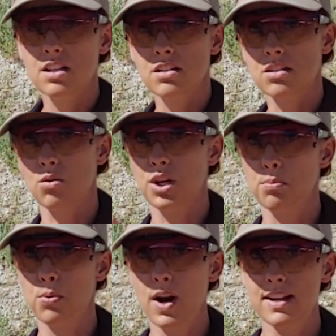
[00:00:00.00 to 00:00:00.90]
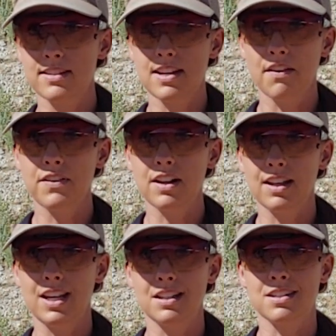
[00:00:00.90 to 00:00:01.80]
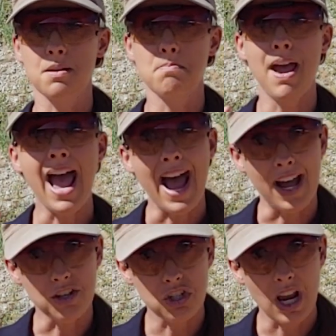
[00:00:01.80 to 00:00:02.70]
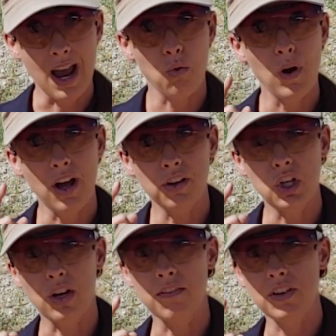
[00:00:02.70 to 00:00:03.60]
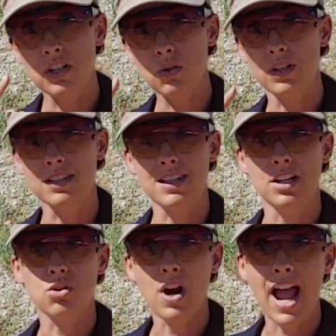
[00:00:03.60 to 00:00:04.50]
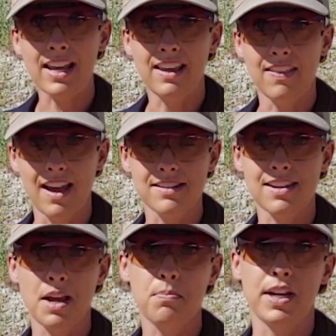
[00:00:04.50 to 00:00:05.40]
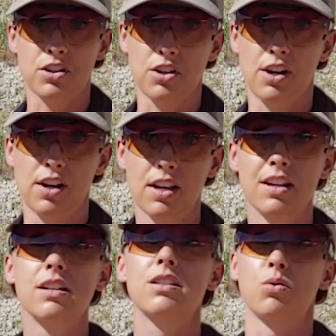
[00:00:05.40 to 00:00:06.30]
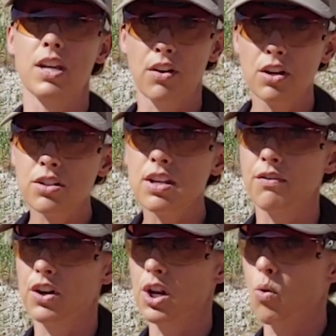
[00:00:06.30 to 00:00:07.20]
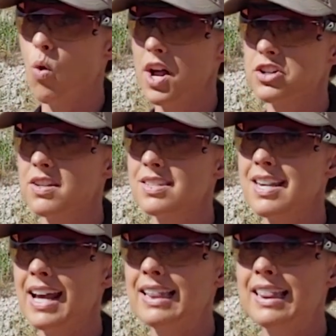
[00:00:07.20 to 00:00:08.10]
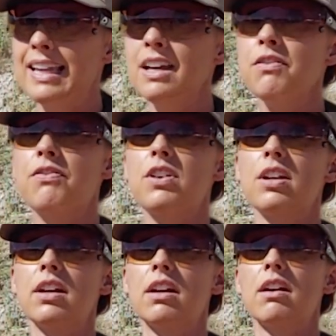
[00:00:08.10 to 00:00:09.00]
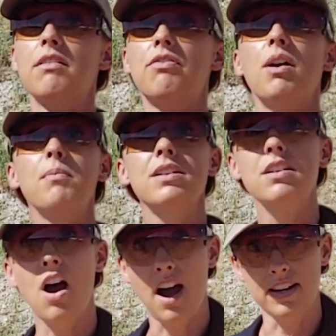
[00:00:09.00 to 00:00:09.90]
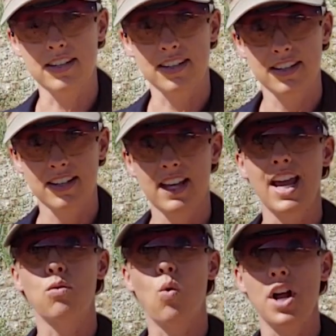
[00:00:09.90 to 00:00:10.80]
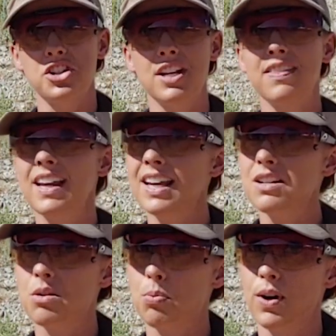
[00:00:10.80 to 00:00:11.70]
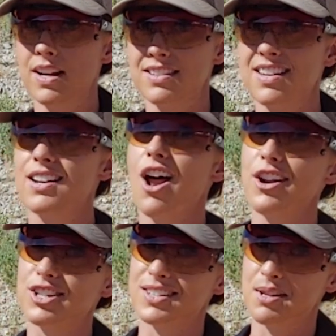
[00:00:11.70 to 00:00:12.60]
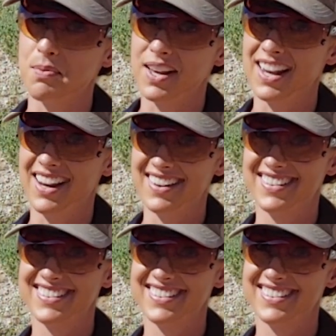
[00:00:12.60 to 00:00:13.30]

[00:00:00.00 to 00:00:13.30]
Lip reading: So your press definitely needs to match how well you can visually stay tracking that sight picture. So tell yourself you're going to watch the sight lift from the dot and watch it at the end of the press, not just the beginning.